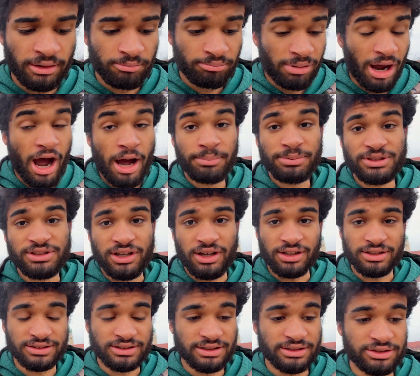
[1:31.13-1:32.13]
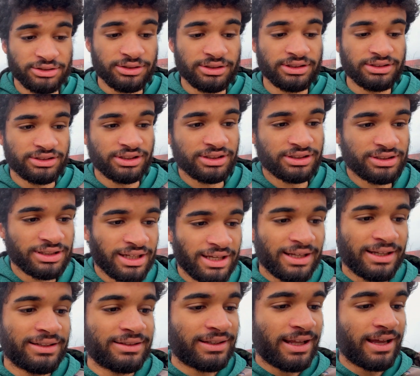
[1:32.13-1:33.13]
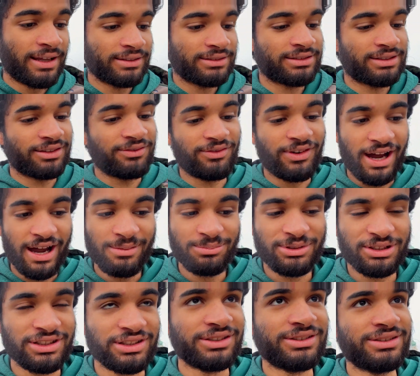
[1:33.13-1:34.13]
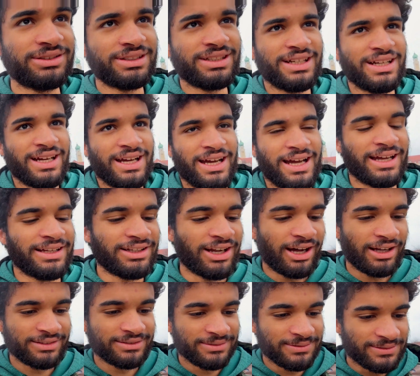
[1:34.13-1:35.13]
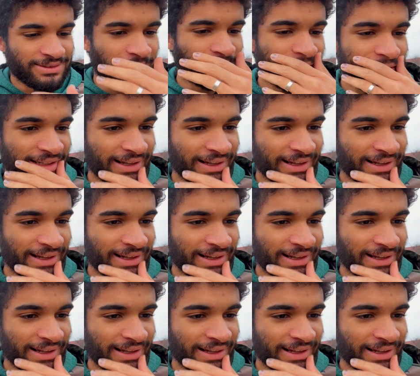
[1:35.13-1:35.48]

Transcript: pop songs that you can just dance and vibe to, and not something